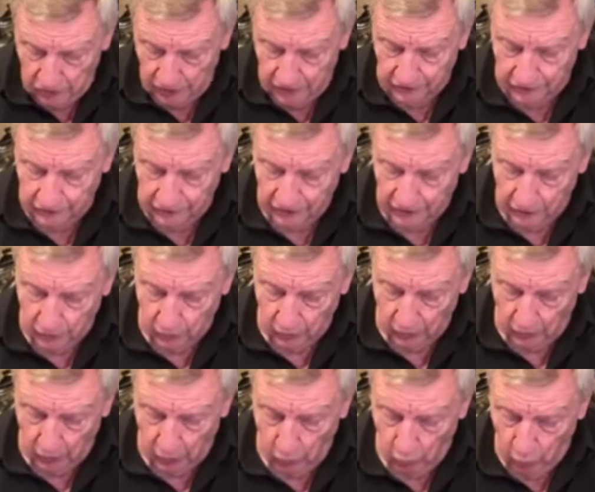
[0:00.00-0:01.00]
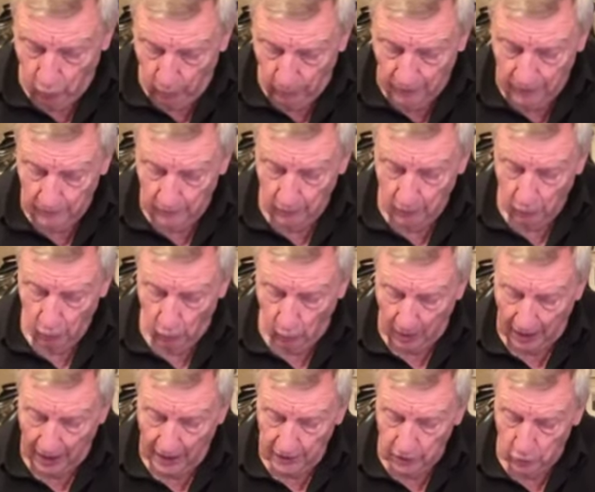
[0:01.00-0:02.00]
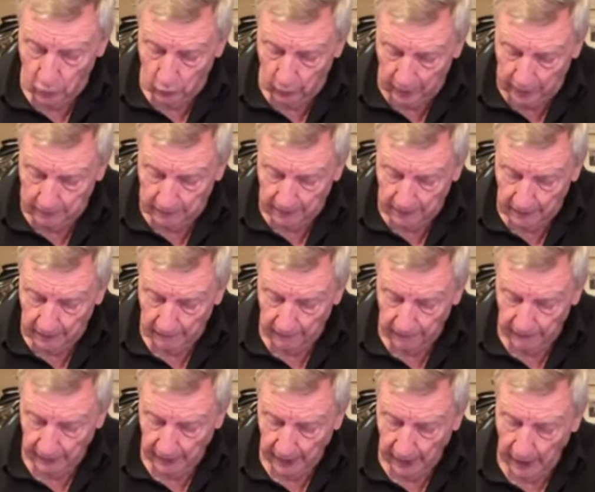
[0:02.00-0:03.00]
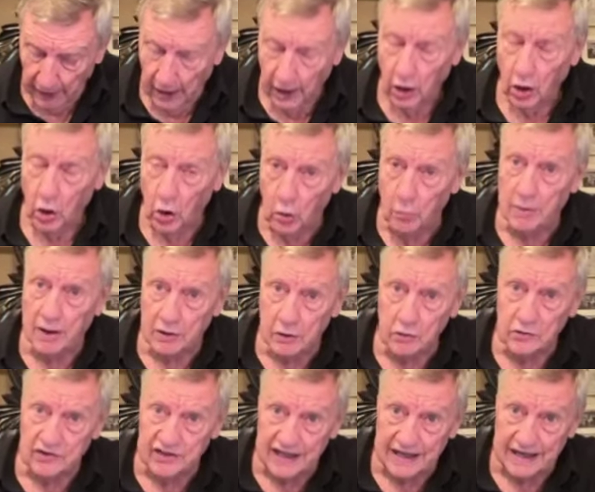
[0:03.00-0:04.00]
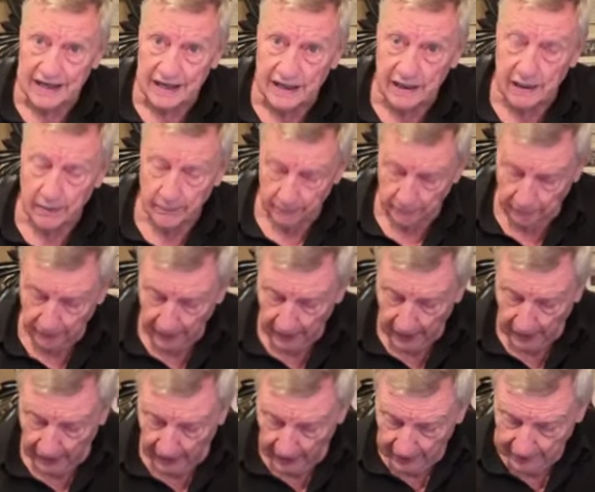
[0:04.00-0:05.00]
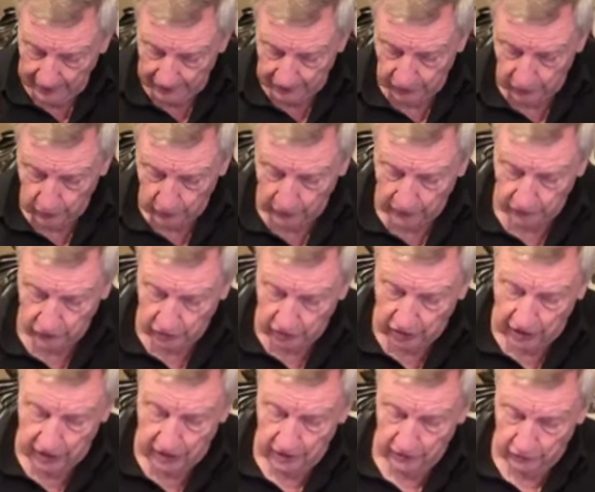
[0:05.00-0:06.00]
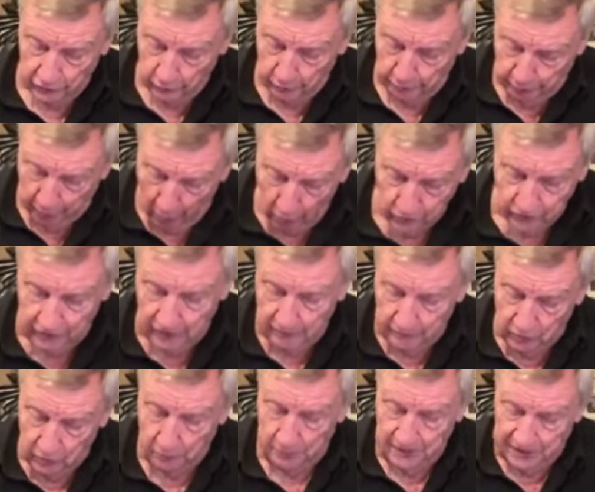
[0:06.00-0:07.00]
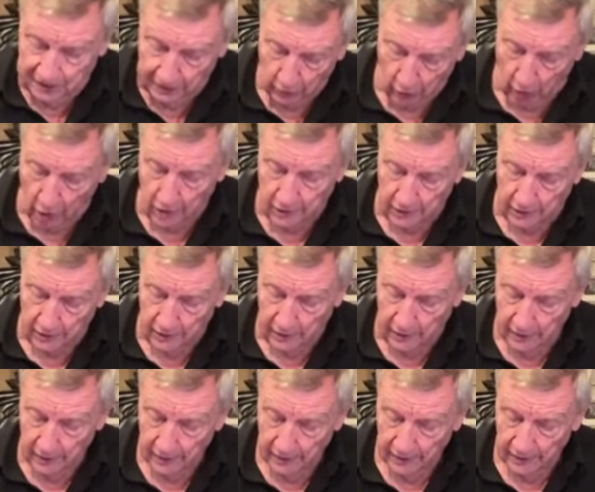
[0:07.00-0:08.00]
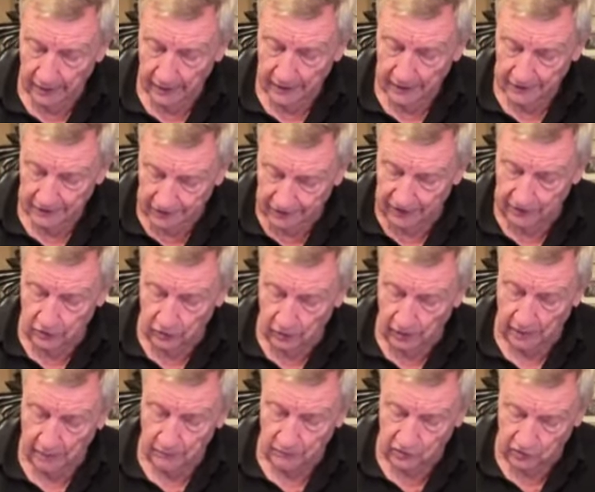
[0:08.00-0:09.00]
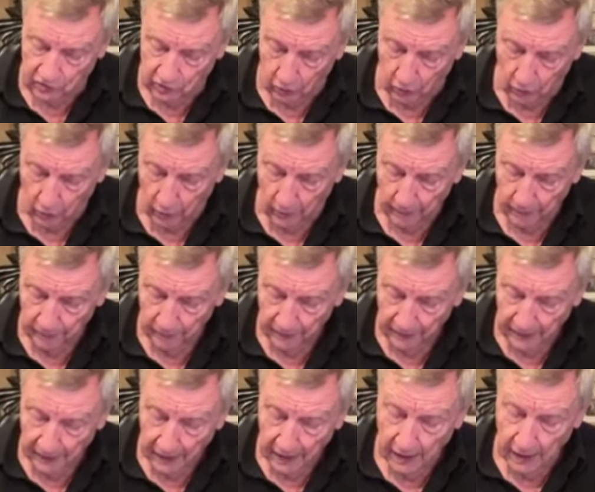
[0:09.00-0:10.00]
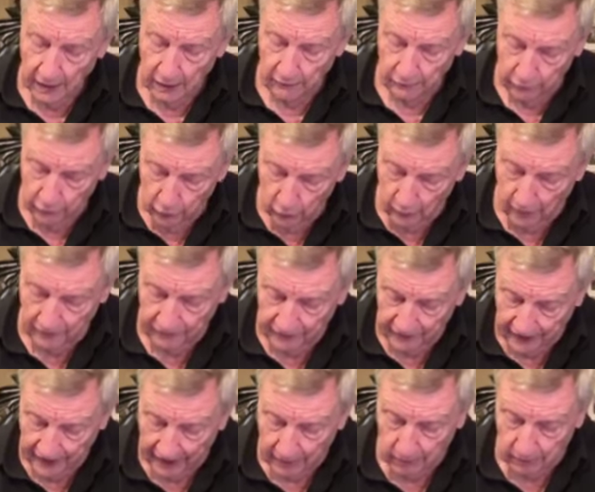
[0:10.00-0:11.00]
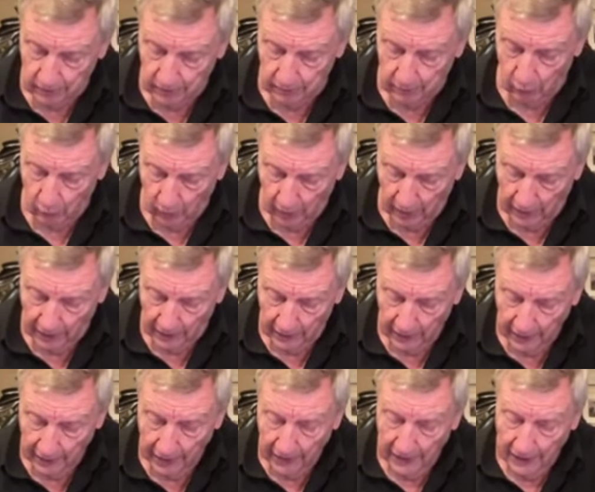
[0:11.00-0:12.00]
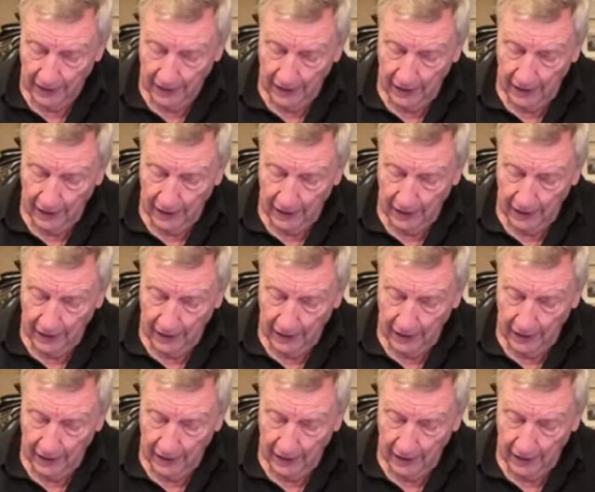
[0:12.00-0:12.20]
Jesus said to a woman, "Why are you weeping? Whom are you seeking?" Listen to this. She, supposing him to be the gardener, said to him, "Sir, if you have carried him away,